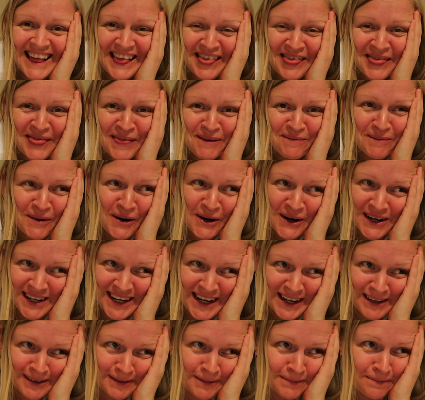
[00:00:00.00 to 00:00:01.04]
in the
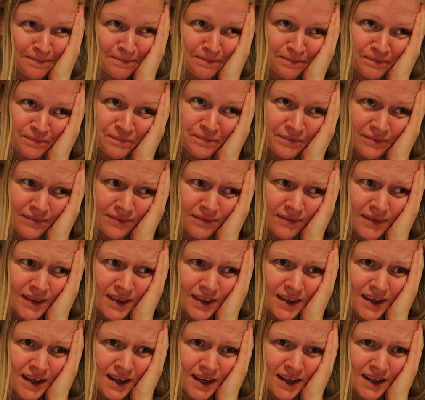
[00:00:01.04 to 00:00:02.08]
morning.
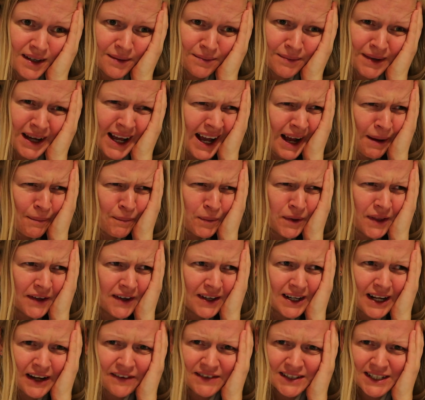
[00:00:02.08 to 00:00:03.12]
Um, but they're
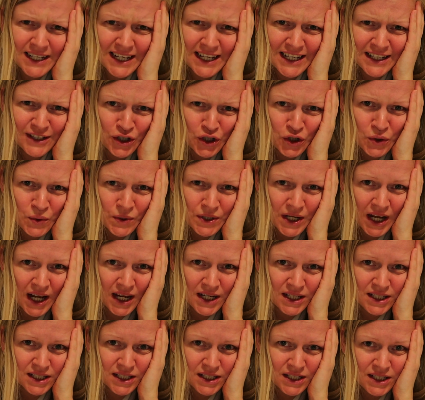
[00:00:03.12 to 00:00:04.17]
going to have to take two
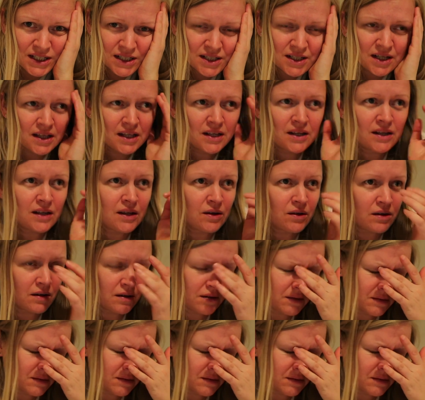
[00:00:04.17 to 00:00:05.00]
tests. I think,